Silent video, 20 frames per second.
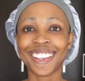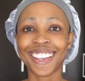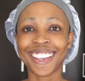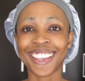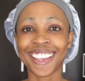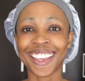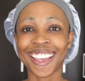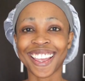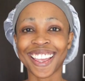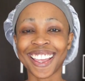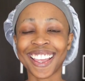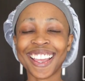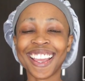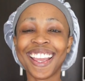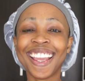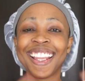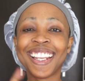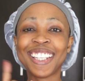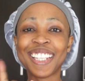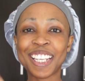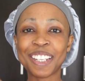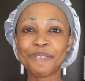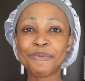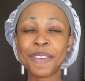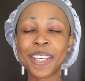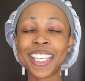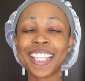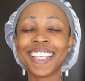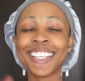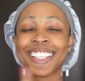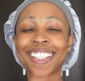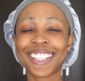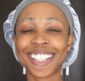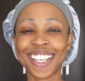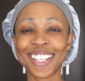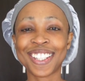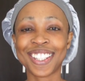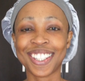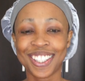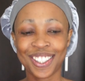Let me
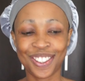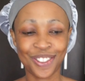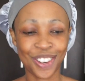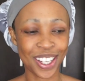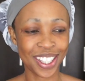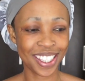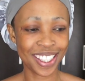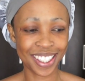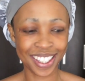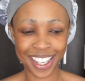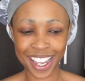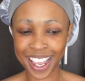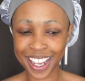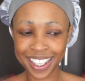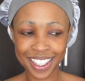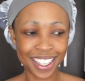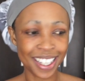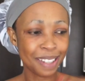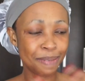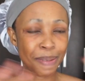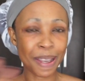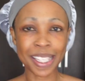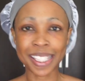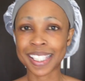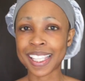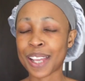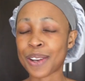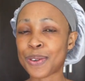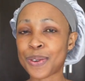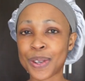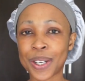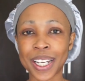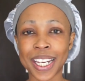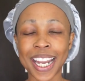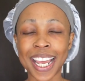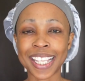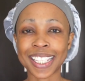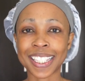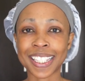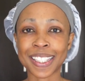get dressed and get my son
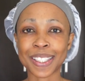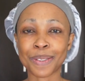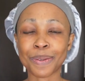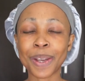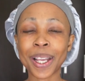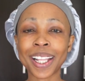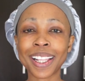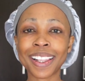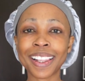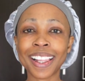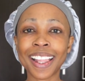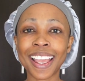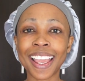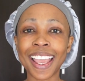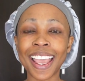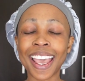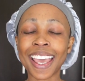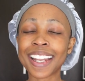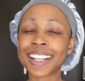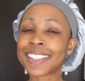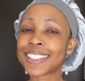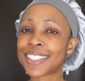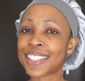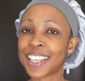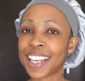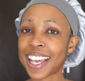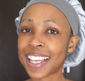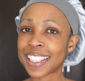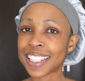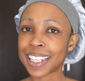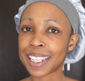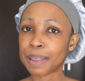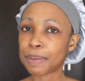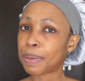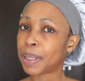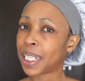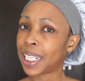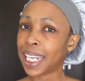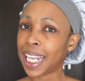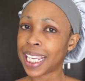organized as well. And I'll see you guys a little
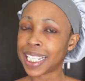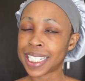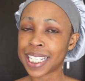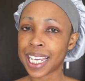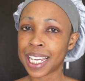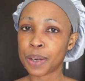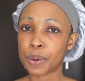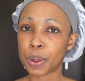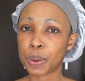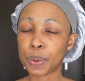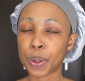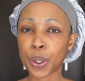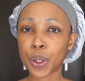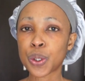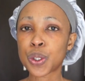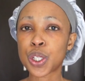bit later when we go